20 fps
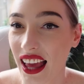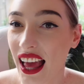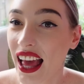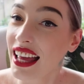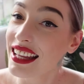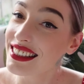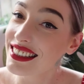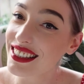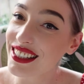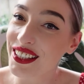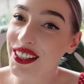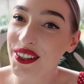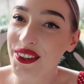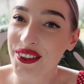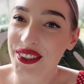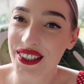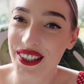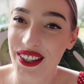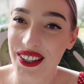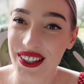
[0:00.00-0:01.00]
And you can
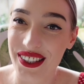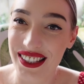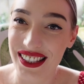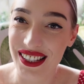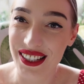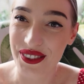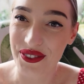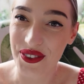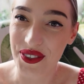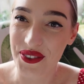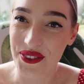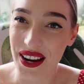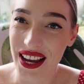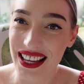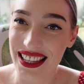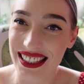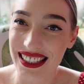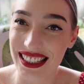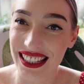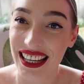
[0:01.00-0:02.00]
also use it as a
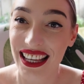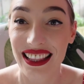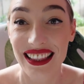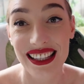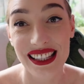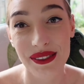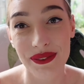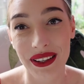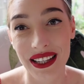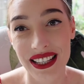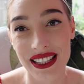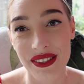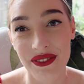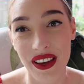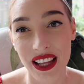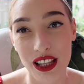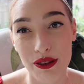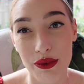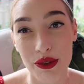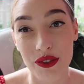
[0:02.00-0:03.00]
footrest. This one is
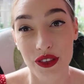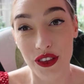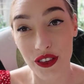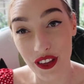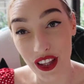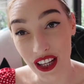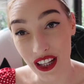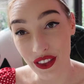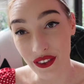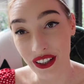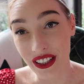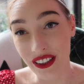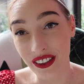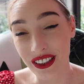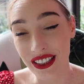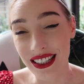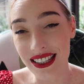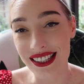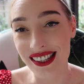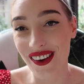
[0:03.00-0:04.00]
available for
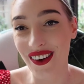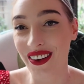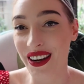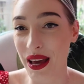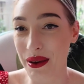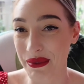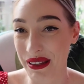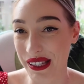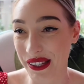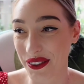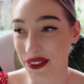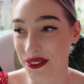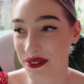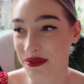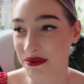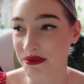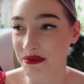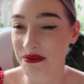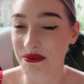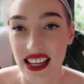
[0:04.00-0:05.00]
$33 on Amazon.